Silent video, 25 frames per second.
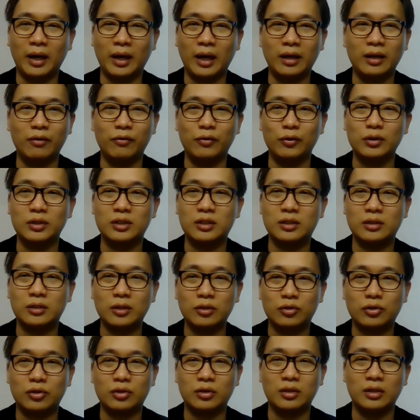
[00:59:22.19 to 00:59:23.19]
And if you
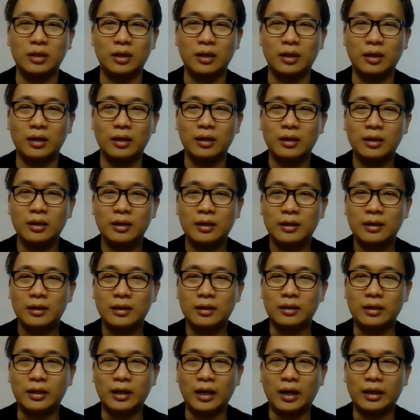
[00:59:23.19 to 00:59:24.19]
search the
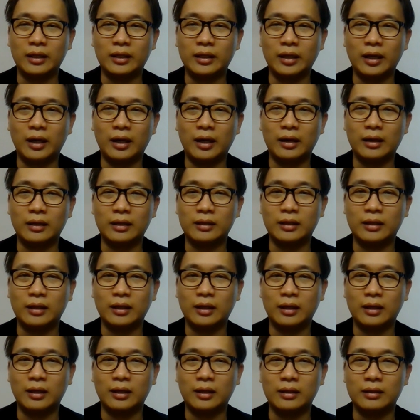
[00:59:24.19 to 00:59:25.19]

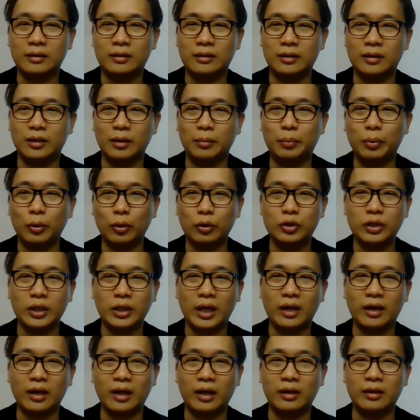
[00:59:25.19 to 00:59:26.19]
project
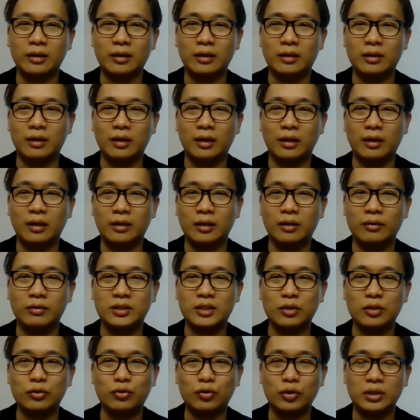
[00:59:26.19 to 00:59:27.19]
and the
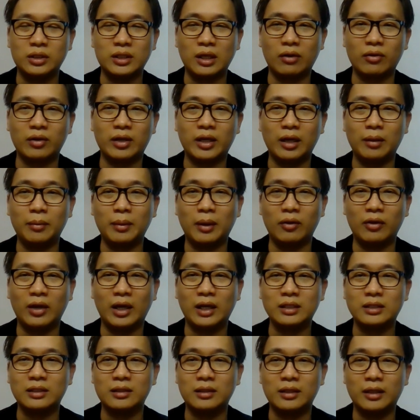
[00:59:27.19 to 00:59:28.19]
search result came out
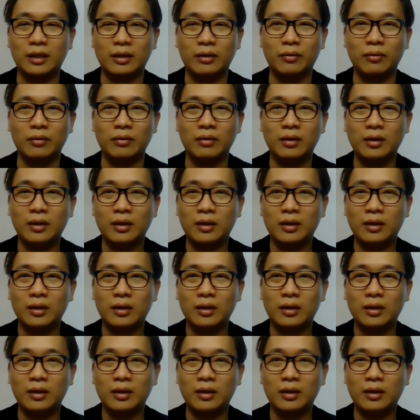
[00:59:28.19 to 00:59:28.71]
lesser than